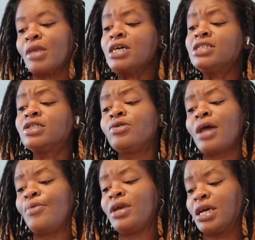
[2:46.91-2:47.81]
so
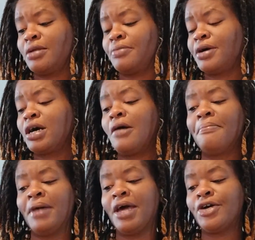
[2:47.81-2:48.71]
that we can become
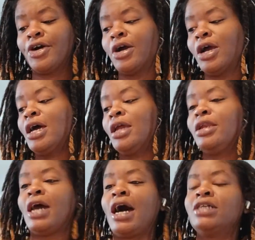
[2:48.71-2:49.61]
better,
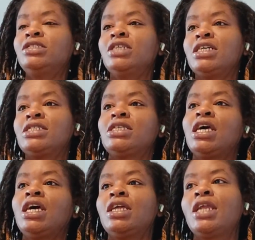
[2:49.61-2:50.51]
not just
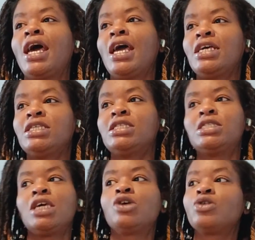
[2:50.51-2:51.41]
in a
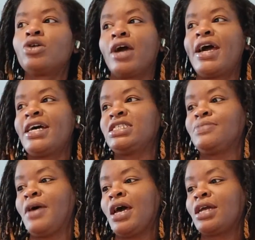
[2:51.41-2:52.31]
singular
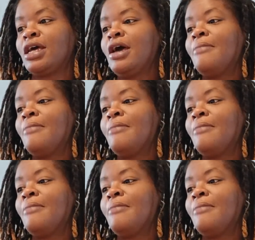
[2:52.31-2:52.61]
aspect,